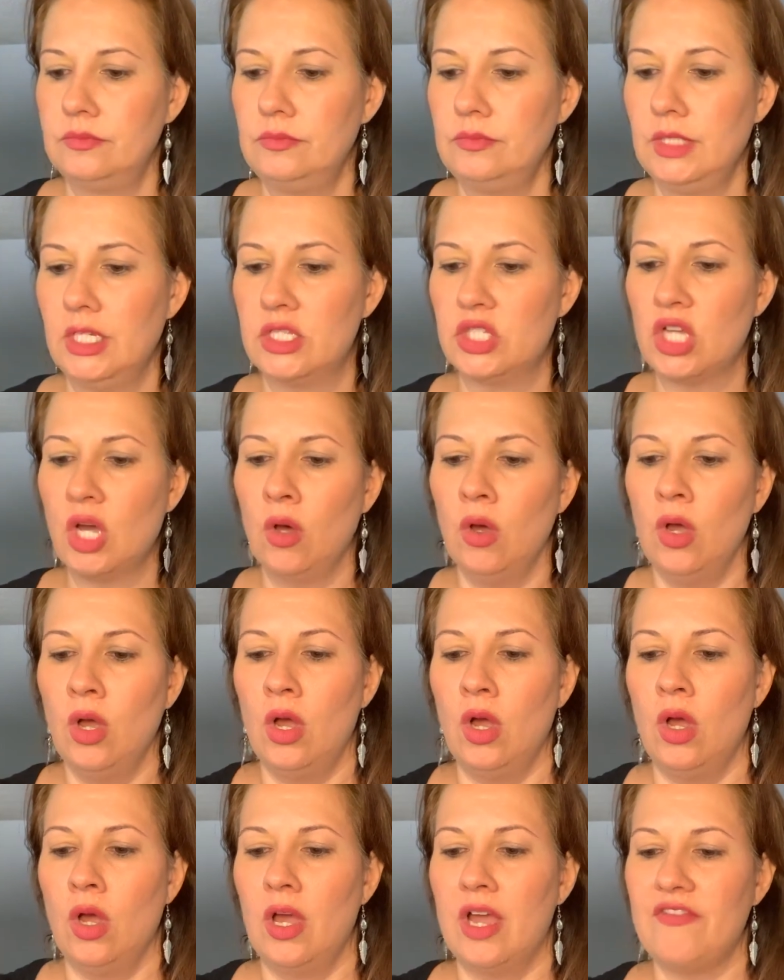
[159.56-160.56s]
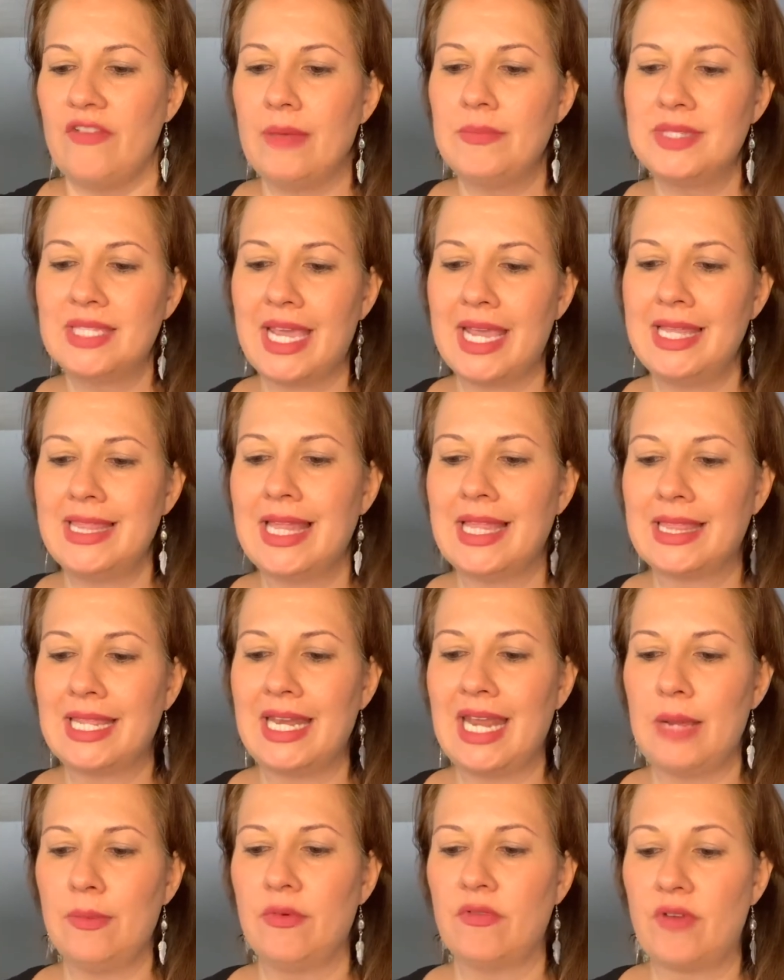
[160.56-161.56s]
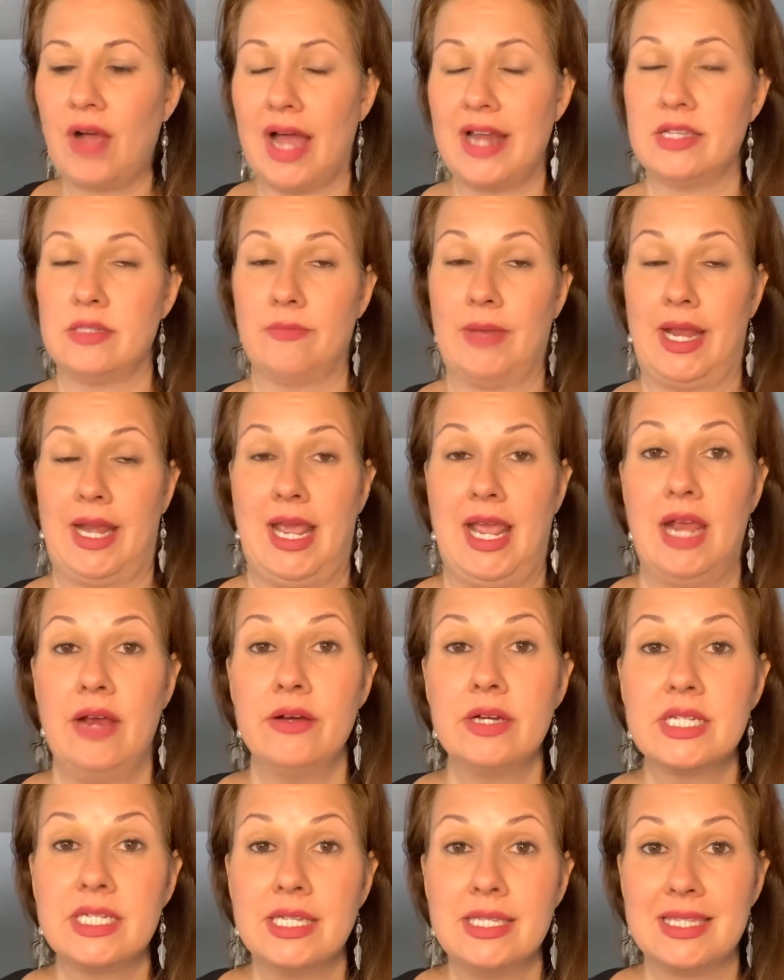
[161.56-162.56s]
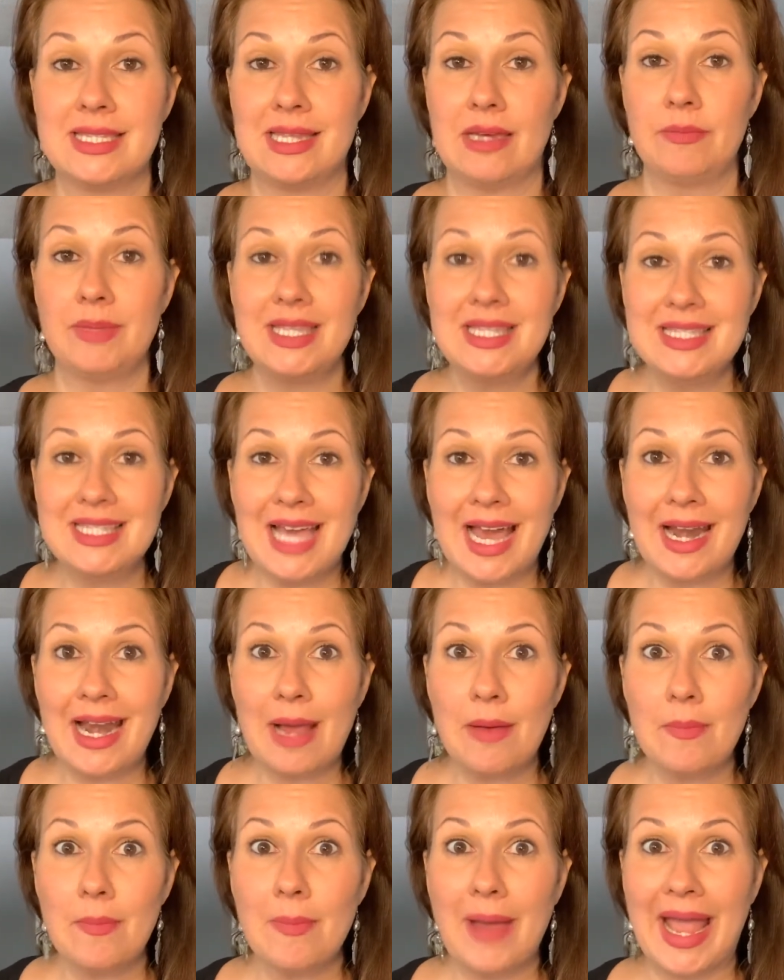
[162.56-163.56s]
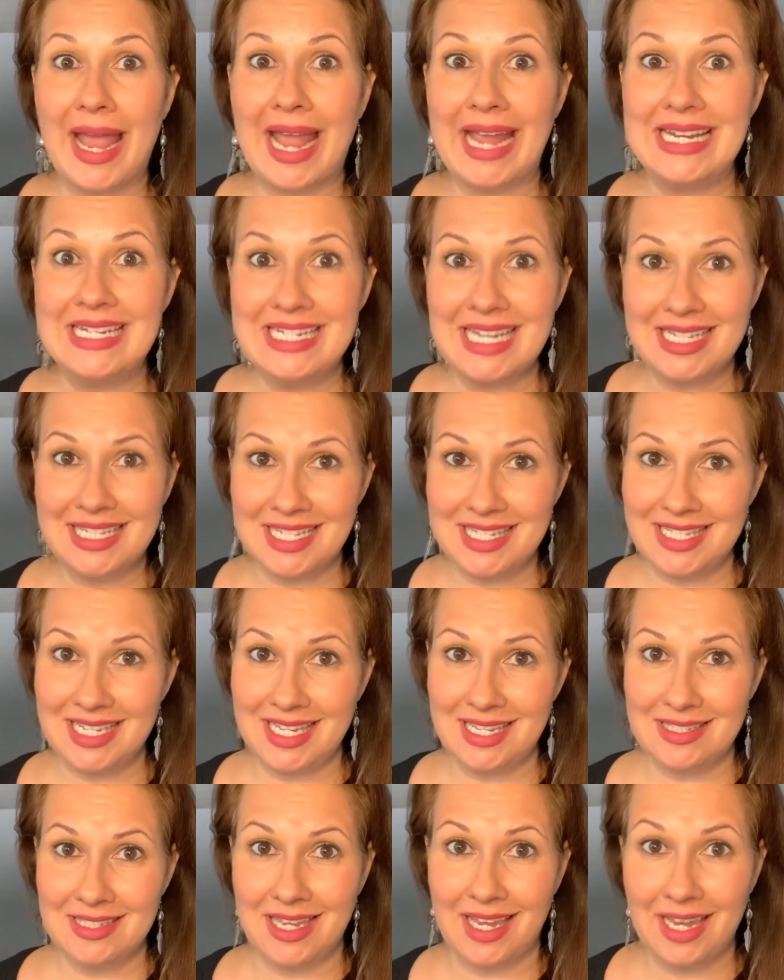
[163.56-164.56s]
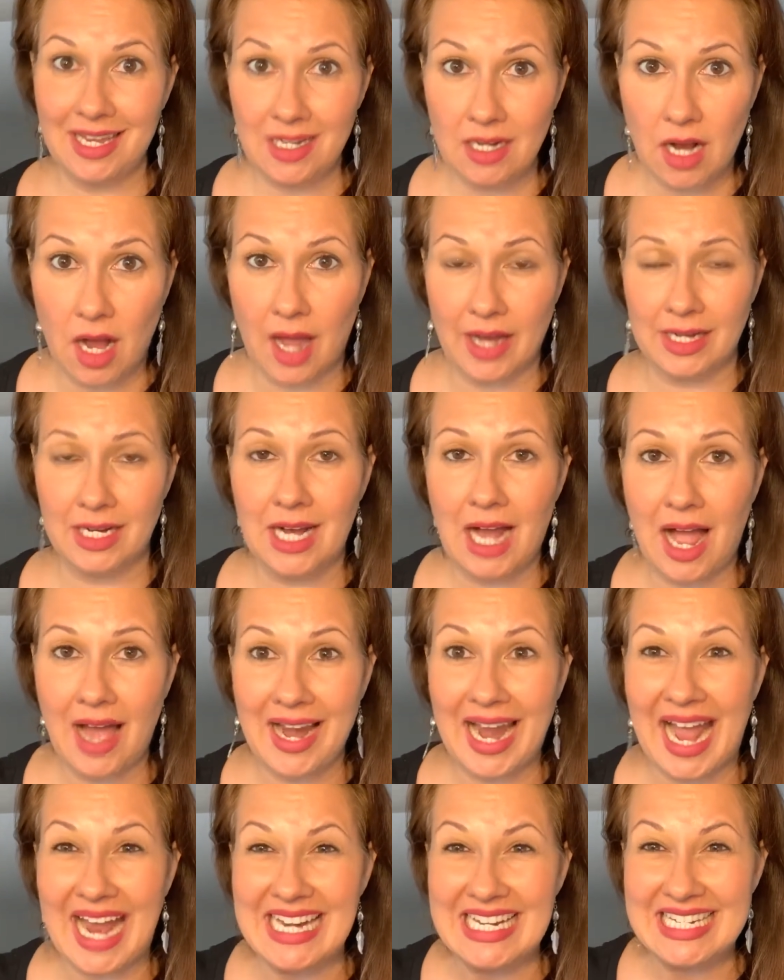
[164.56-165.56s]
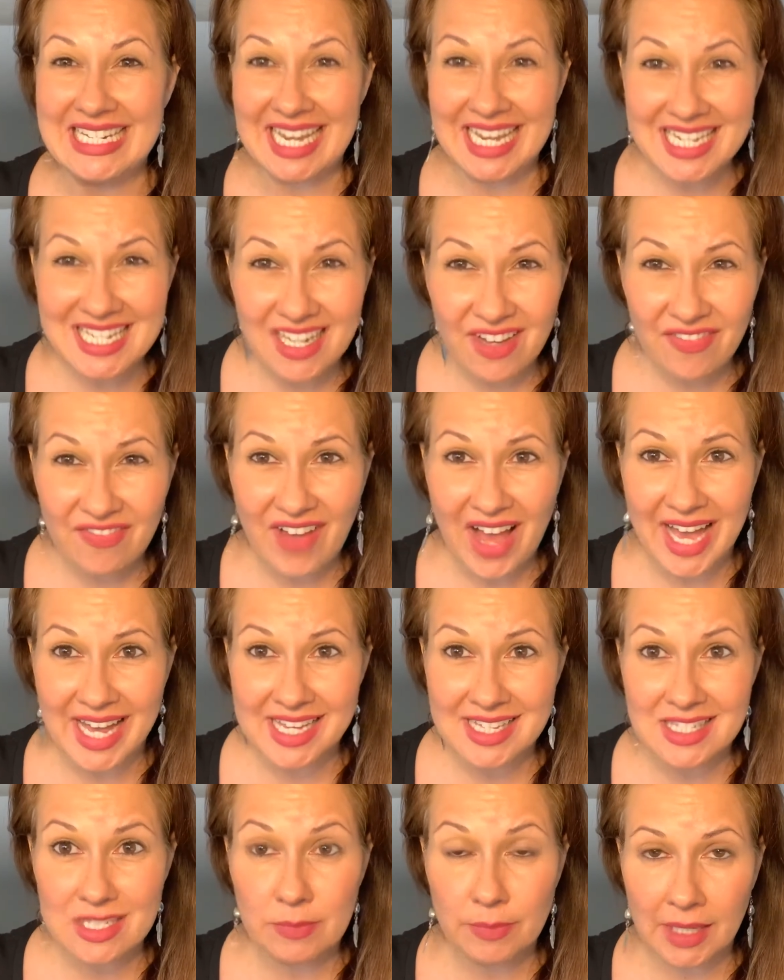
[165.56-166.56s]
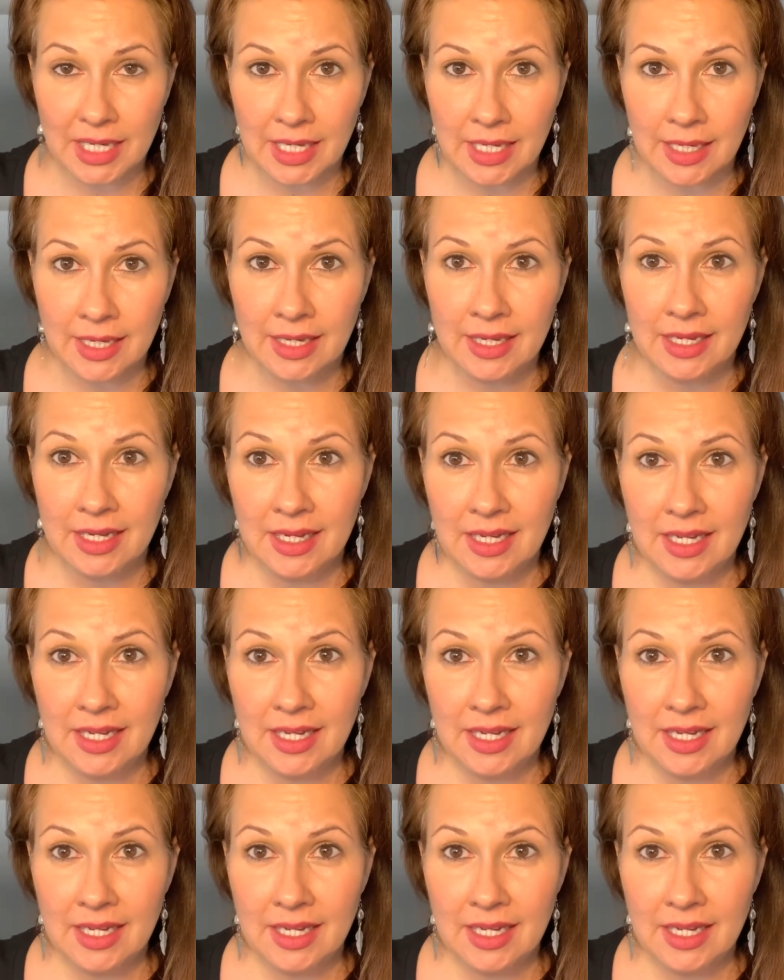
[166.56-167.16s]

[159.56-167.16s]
So if I'm saying that the name of God is my inheritance, that means that my identity is in God. God identifies me.